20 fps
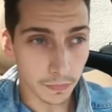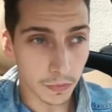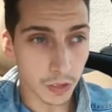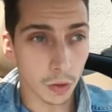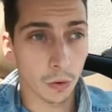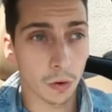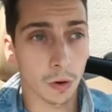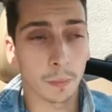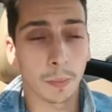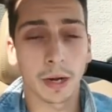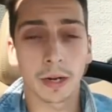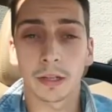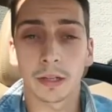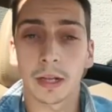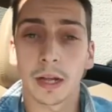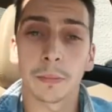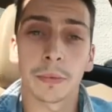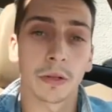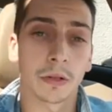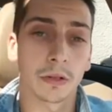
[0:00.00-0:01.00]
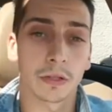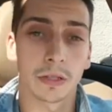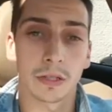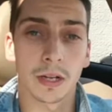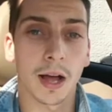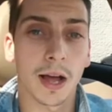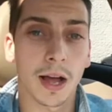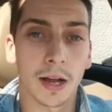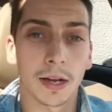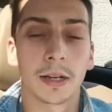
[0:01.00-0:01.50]
Or by the time he'll
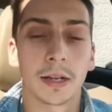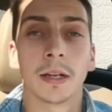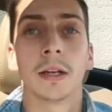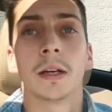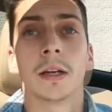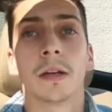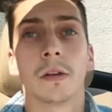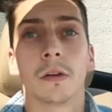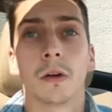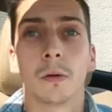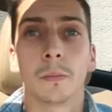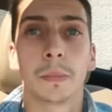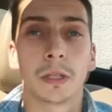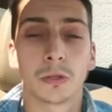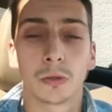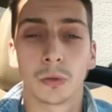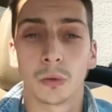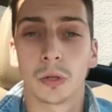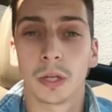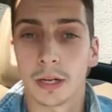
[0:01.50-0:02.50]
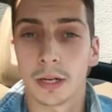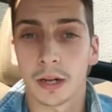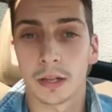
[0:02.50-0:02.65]
sign, it'll be too late.